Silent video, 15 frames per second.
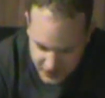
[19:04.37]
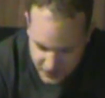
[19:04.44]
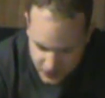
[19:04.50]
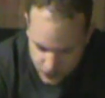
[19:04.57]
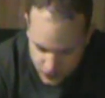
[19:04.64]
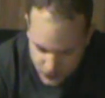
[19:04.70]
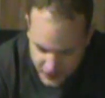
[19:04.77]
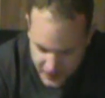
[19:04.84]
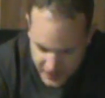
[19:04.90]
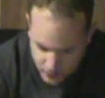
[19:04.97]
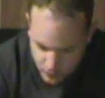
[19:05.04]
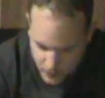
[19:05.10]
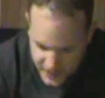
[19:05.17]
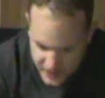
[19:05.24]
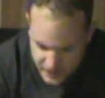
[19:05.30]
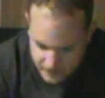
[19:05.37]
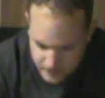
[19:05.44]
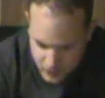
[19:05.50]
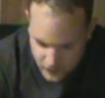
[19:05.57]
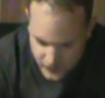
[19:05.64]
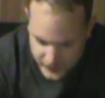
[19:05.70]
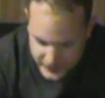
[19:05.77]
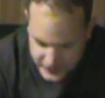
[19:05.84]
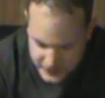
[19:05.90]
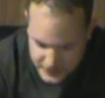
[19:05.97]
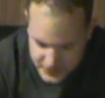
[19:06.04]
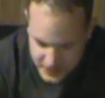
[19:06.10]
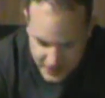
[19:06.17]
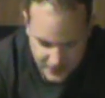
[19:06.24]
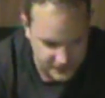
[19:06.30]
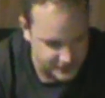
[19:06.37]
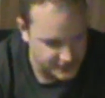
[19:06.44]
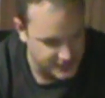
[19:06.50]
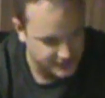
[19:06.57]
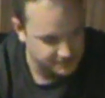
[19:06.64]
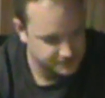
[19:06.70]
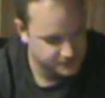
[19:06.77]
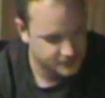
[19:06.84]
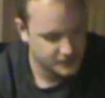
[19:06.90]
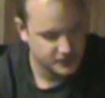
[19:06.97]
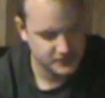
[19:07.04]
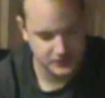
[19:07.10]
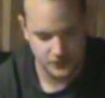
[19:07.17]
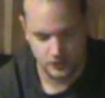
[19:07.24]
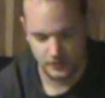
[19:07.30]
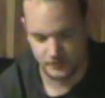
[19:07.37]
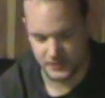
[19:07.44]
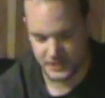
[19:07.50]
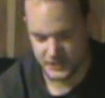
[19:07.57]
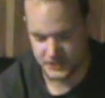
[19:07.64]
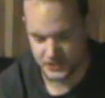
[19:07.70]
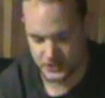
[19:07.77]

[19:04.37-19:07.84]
included a random movie inside the UMDs.